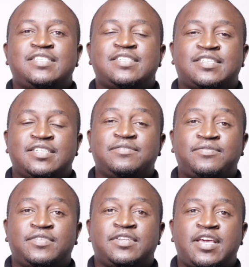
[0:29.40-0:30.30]
the
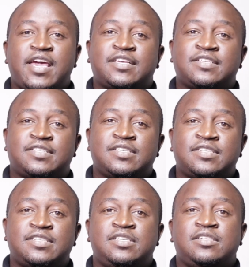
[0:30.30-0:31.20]
Xinfin X D
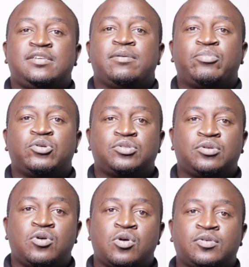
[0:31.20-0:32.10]
C
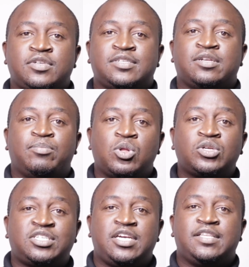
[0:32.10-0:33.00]
protocol is a
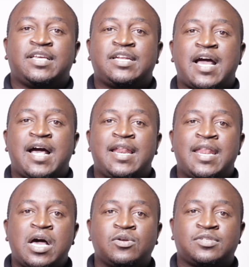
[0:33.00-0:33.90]
blockchain that
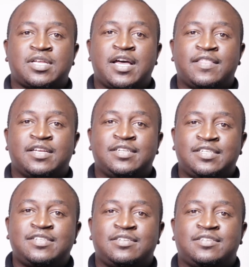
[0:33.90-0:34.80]
allows other
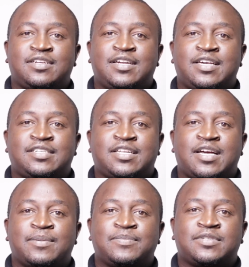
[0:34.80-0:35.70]
decentralized
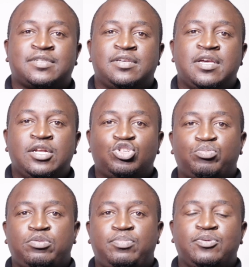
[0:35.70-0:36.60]
apps to
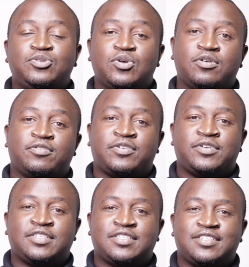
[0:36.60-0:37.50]
be built over
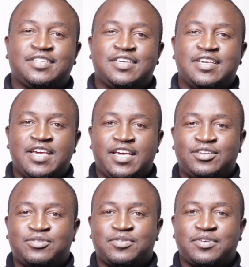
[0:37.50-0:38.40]
it, it